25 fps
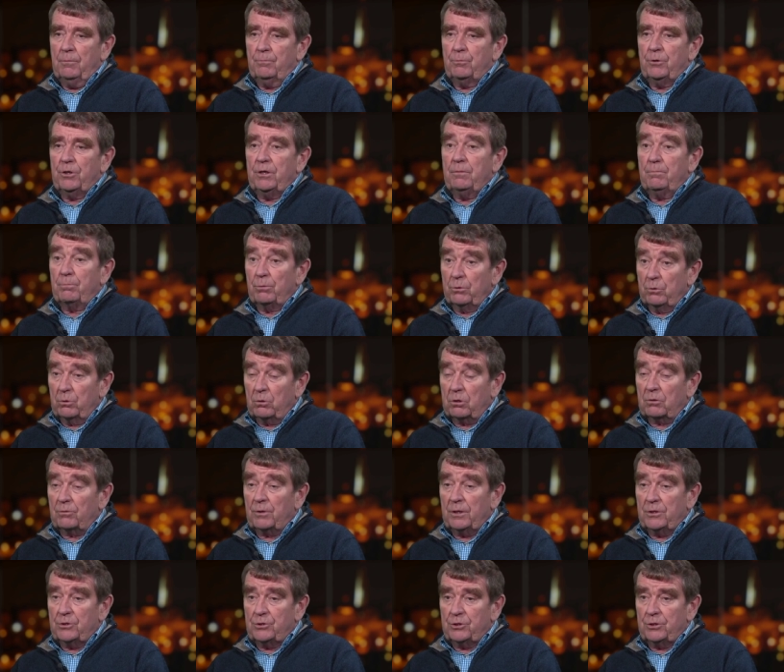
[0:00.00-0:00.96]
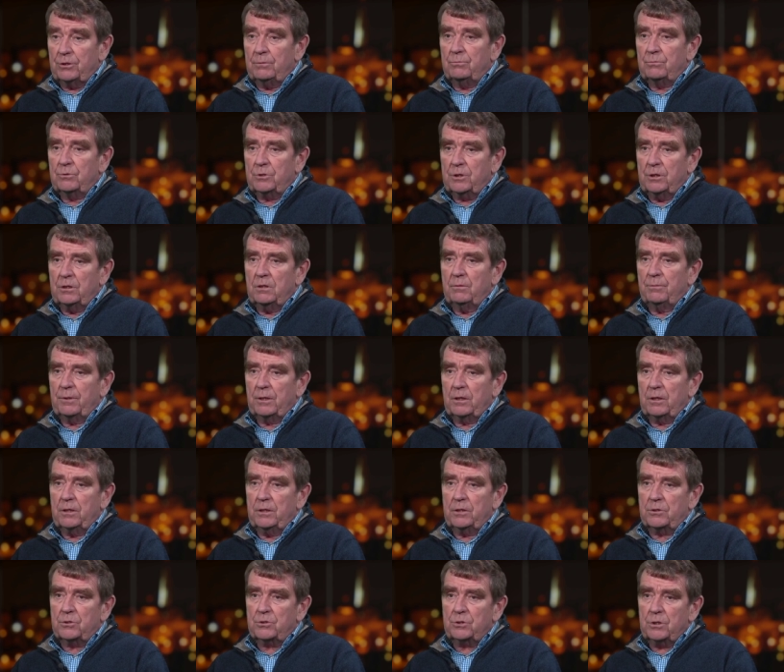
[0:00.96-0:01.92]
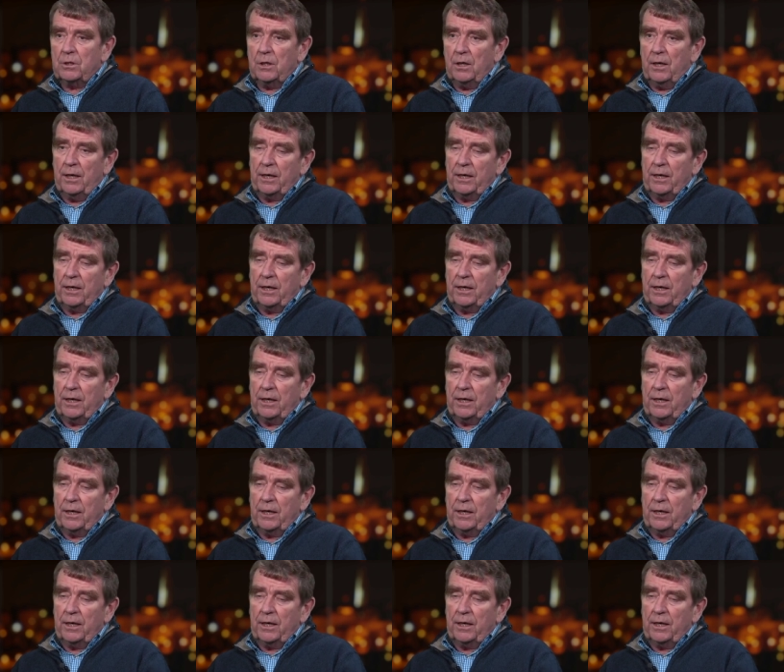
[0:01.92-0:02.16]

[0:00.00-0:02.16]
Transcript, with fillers: pretty brutal regimes in the Middle East.